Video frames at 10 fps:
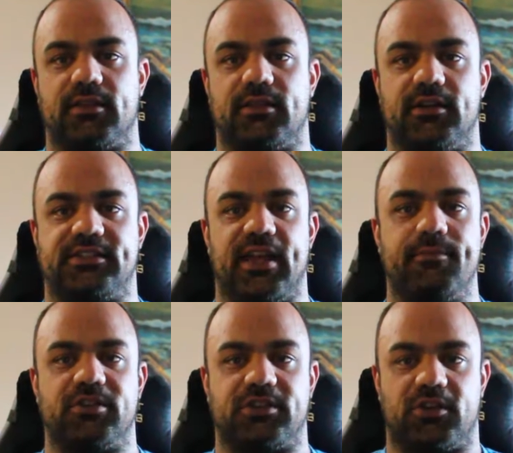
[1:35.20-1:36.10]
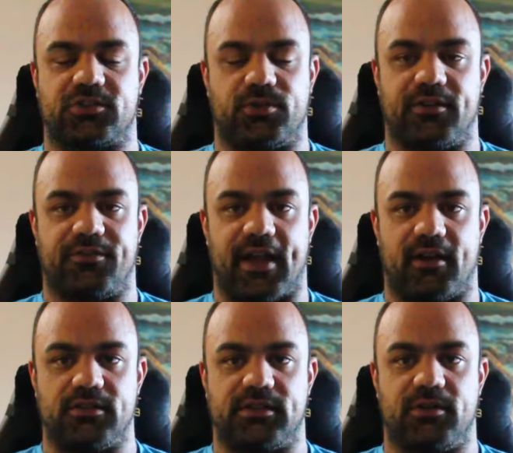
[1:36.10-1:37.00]
the same results weren't
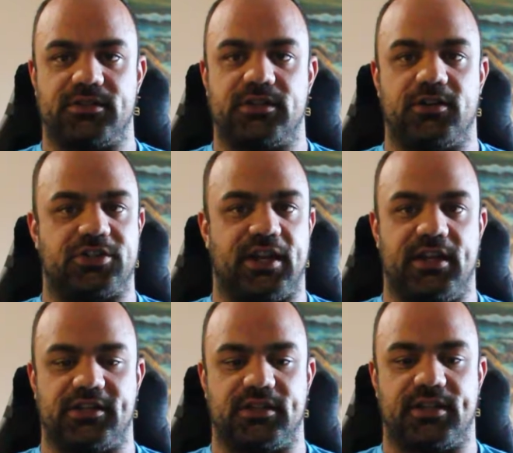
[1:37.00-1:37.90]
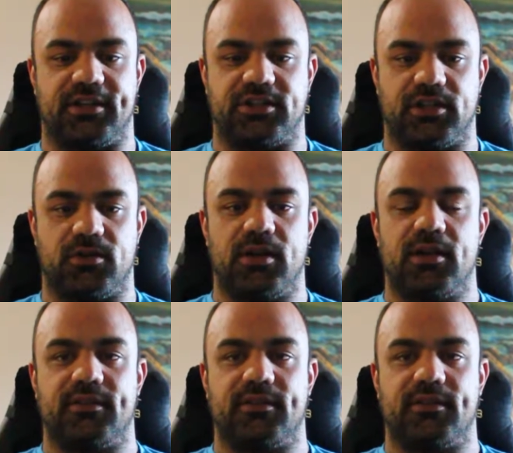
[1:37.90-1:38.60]
found. There was no change in tissue.